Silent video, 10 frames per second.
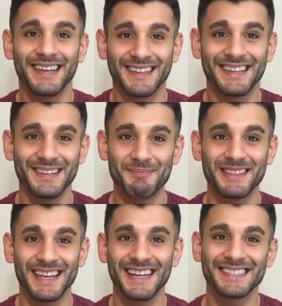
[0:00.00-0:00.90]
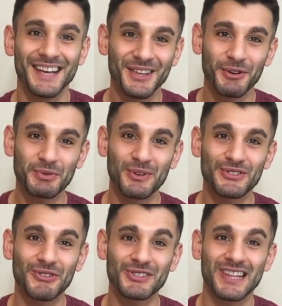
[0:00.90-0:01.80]
keep it nice. Those ones are
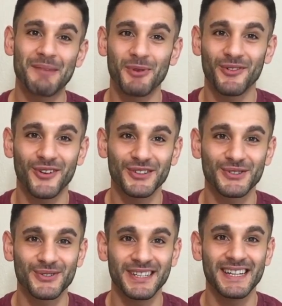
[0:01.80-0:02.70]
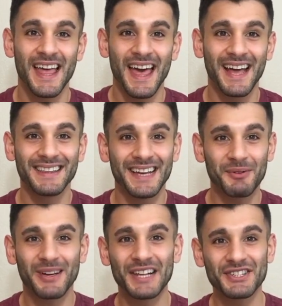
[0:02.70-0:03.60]
always a lot more fun to read. And uh, we'll
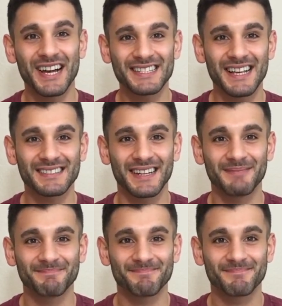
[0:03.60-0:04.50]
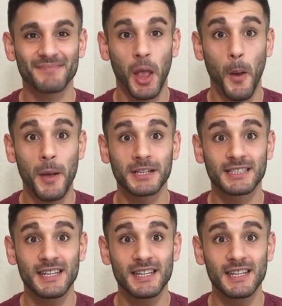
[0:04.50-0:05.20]
catch you guys next time. See